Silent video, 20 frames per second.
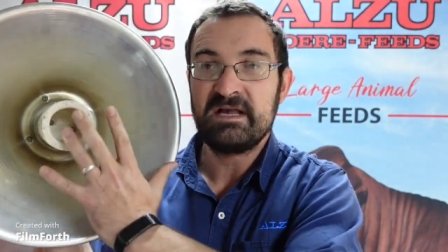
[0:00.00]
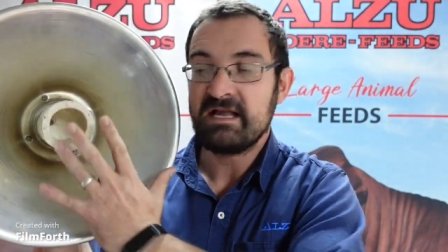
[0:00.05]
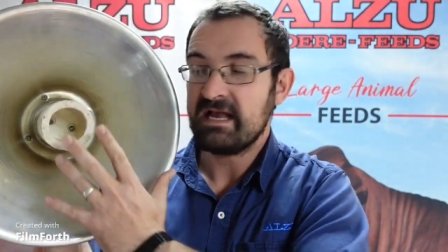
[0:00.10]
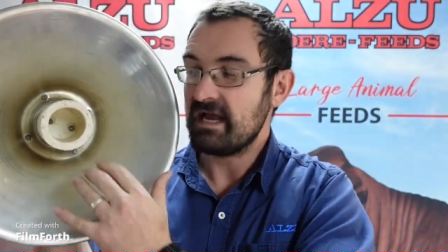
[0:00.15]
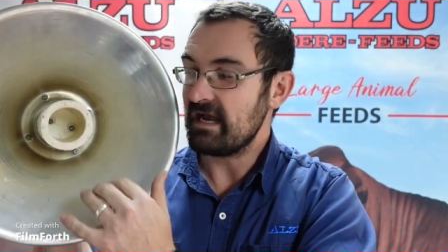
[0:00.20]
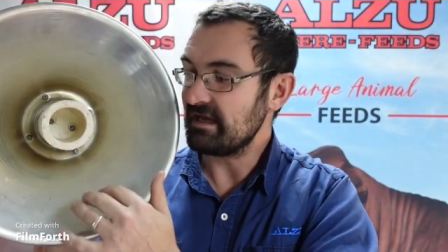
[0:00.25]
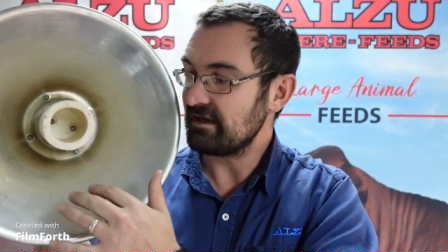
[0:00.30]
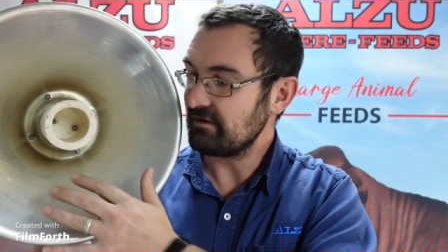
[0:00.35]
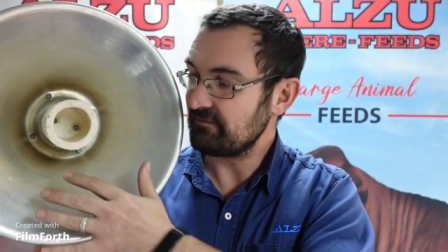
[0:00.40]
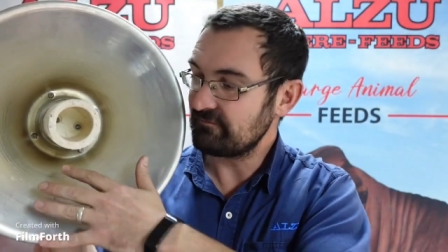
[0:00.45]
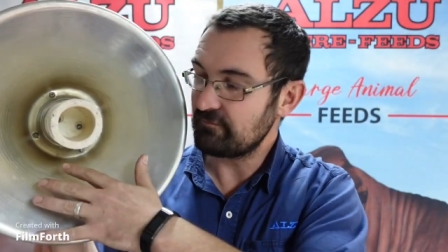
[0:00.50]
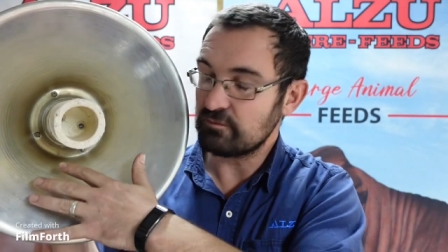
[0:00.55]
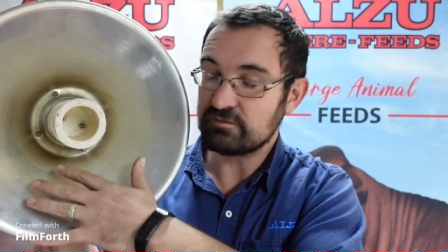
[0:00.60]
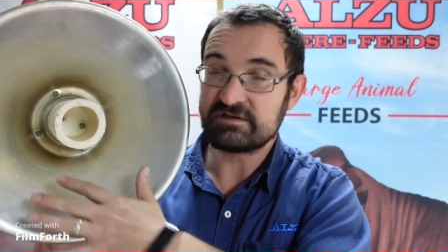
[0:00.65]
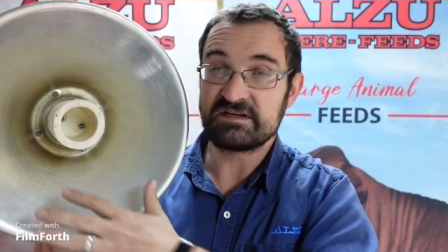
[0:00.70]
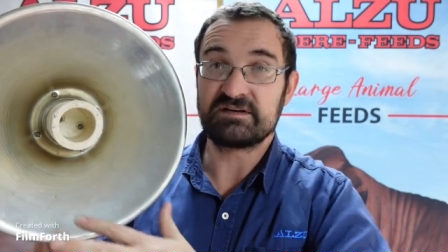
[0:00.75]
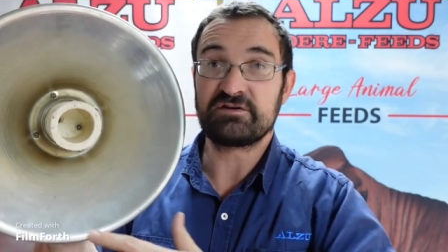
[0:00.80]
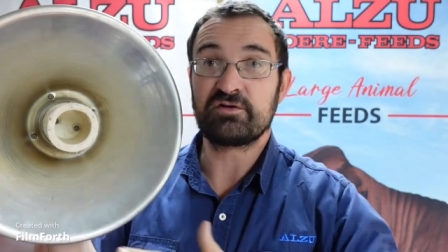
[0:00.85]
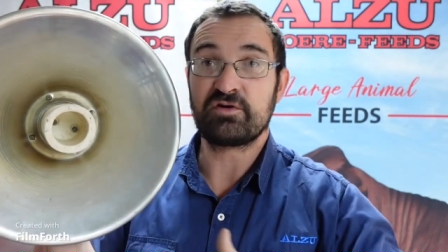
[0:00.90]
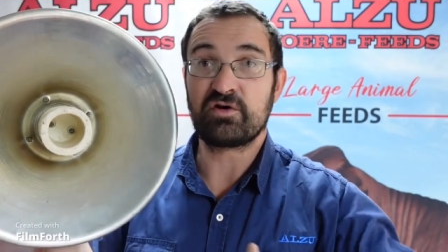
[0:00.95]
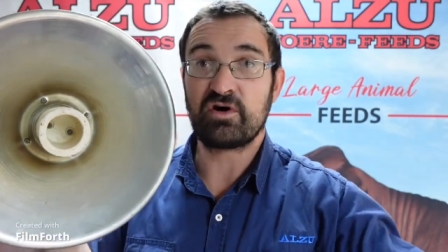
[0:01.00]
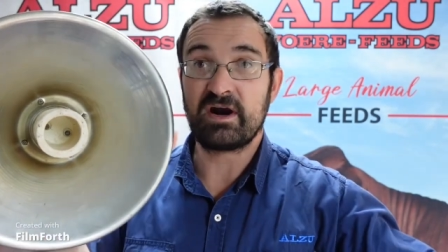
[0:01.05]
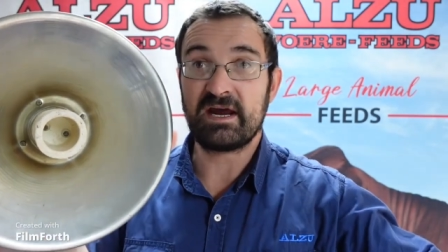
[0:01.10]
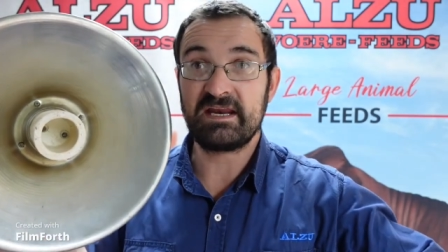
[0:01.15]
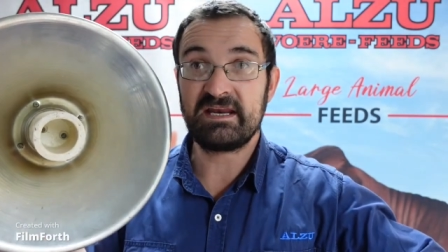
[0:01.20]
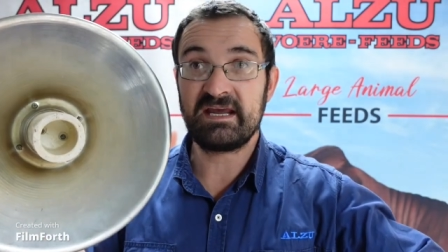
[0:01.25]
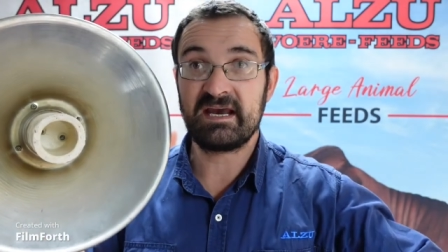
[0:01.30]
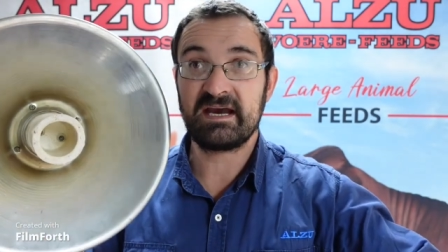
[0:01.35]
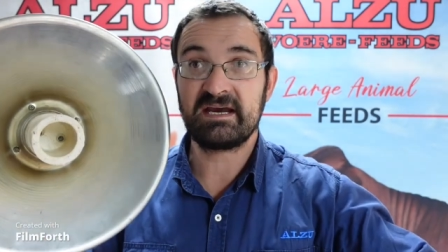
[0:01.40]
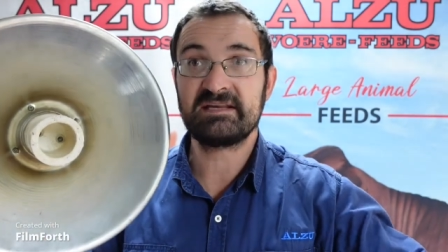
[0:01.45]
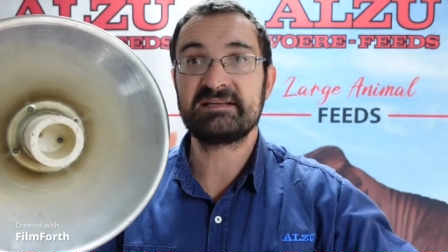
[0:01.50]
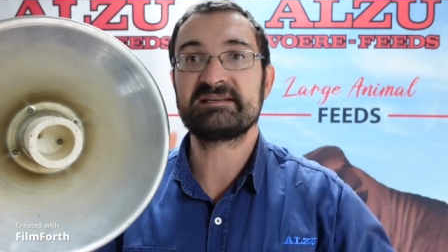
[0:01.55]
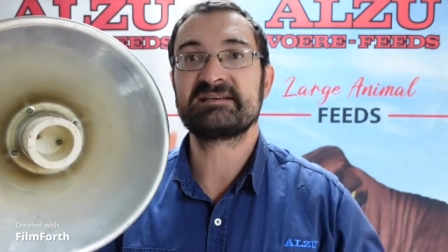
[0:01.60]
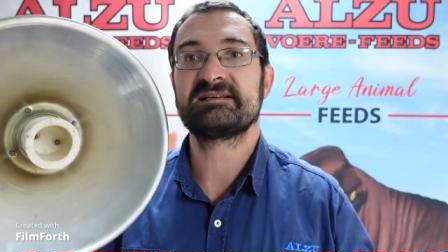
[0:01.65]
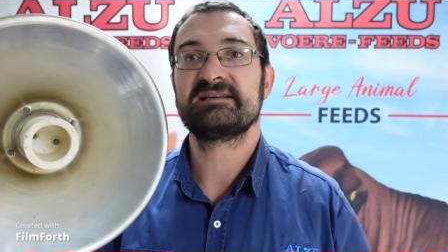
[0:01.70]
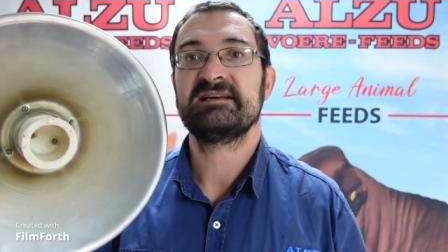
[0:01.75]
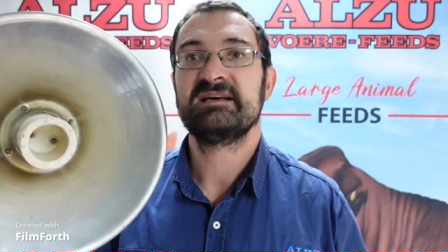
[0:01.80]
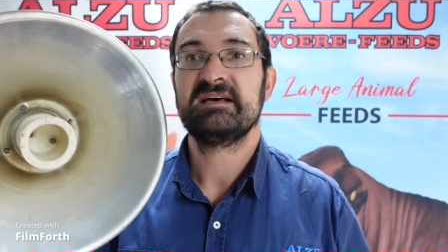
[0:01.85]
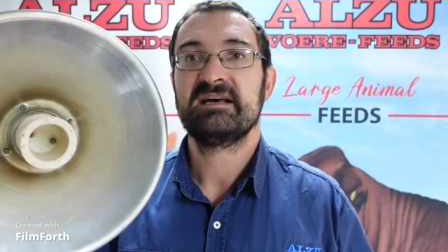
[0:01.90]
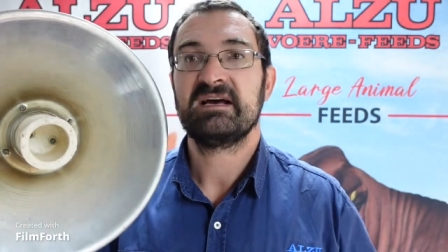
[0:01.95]
and of course it
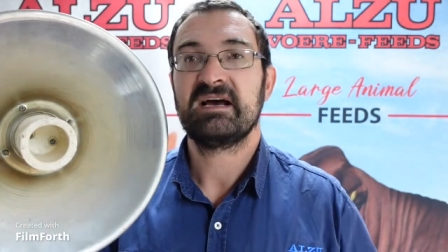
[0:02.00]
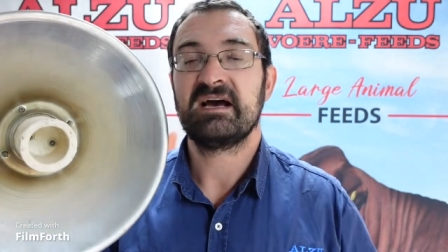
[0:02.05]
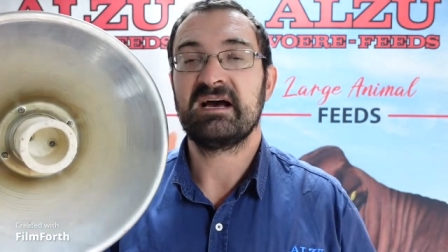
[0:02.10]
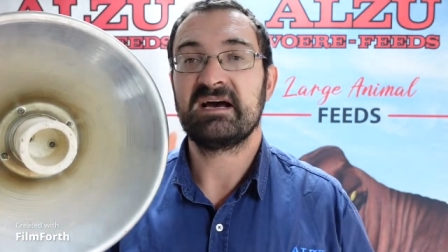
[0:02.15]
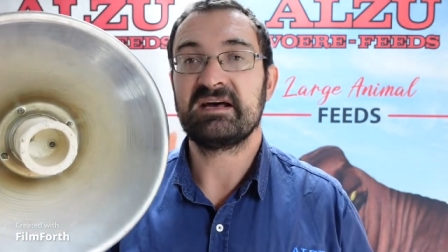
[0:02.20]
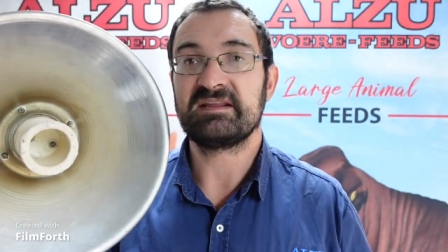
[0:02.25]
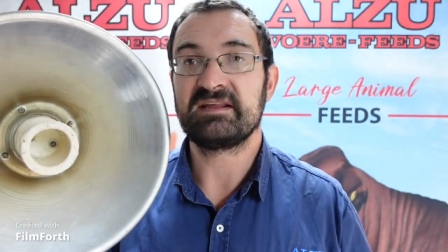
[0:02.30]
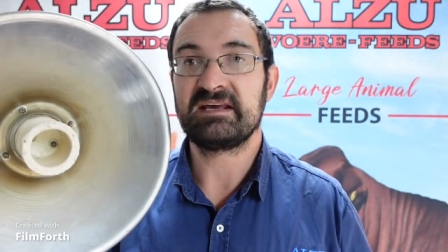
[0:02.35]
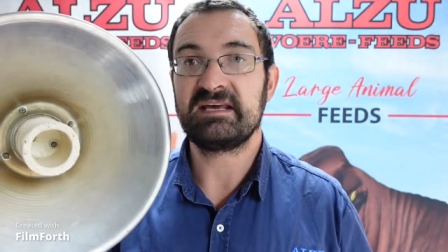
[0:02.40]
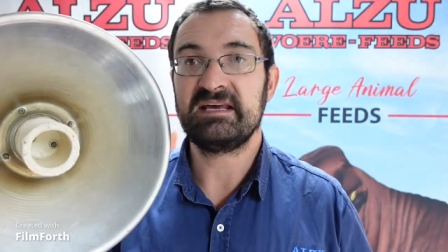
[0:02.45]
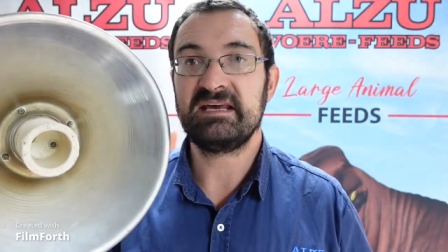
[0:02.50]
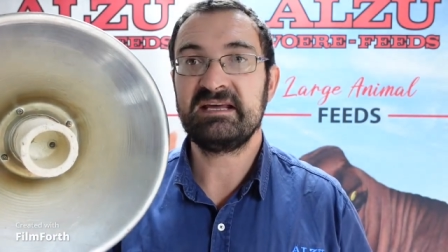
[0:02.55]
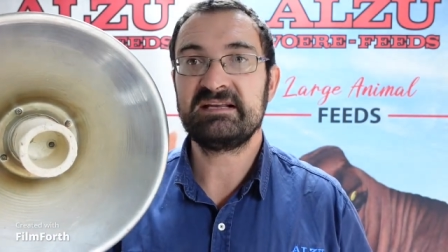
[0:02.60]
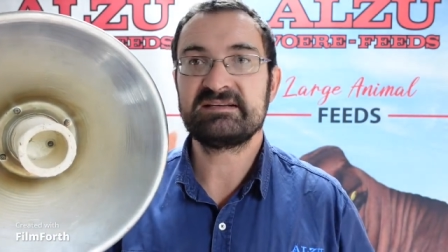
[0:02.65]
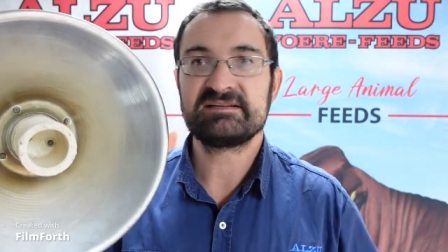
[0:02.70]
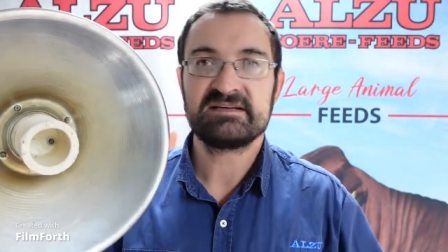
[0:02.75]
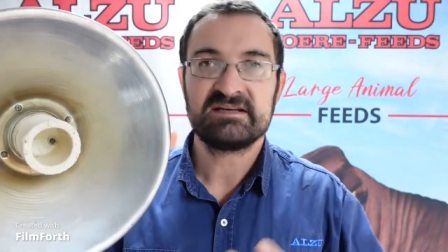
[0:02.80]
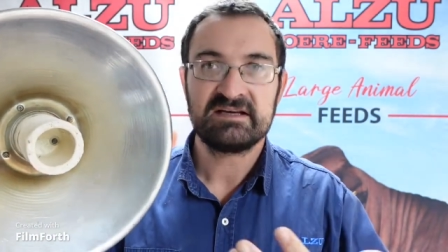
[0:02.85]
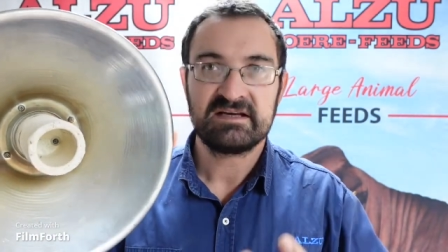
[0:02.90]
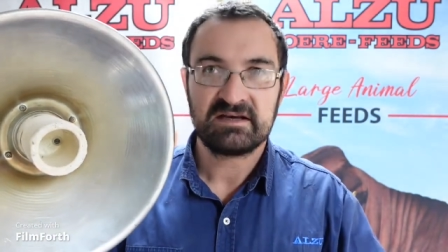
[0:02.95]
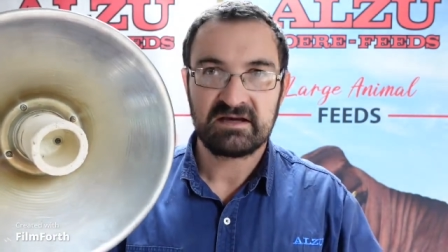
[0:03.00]
radiates the heat.